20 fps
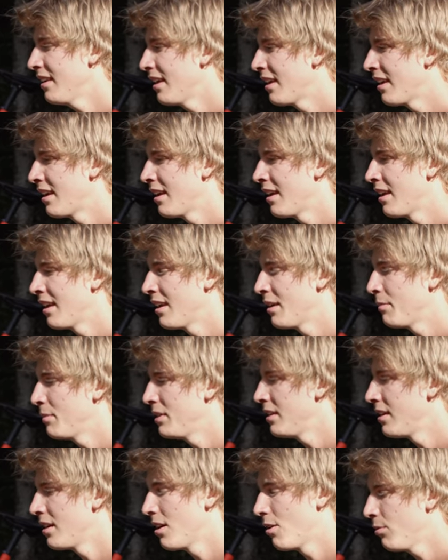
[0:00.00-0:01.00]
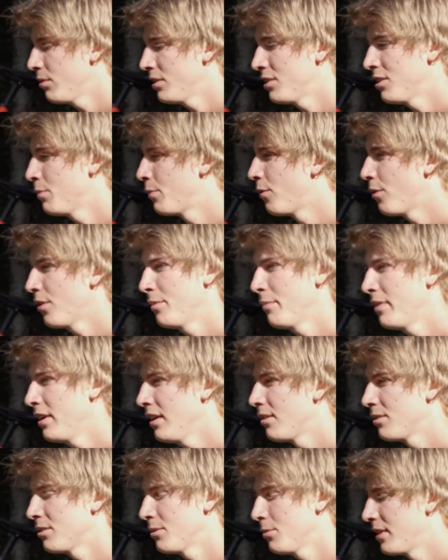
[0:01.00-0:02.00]
Uh, I mean, he always supported
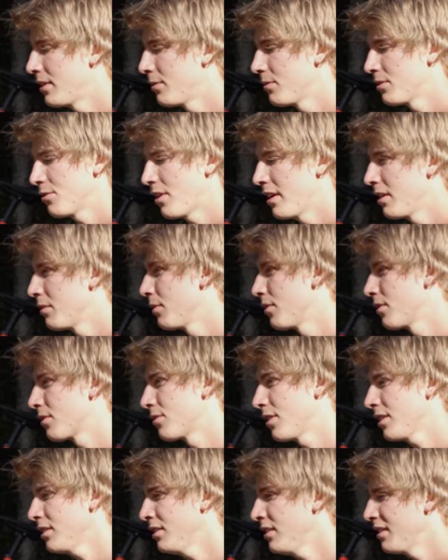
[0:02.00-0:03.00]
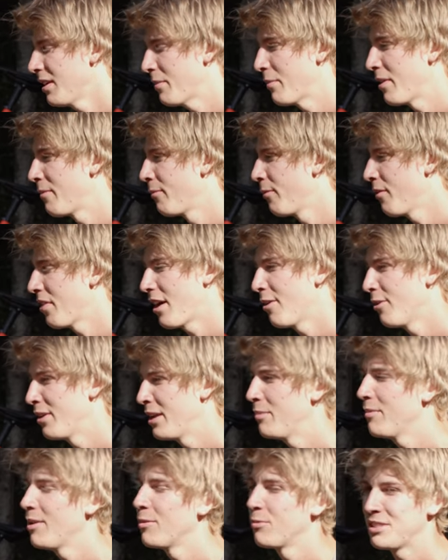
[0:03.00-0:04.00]
me also when I was riding motocross. I mean, without
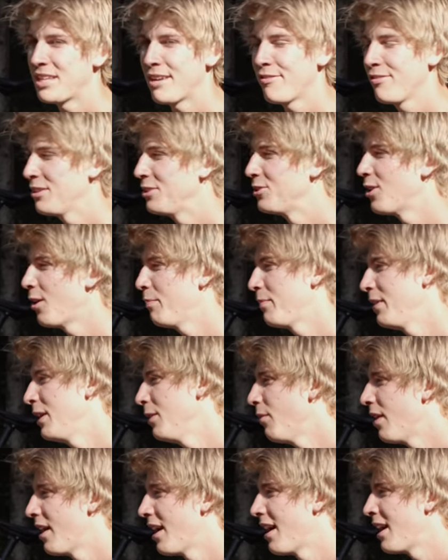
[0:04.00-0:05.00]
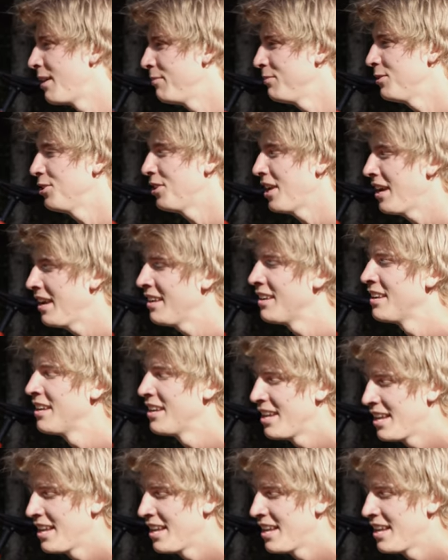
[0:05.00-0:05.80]
him, I would definitely not be where I am today.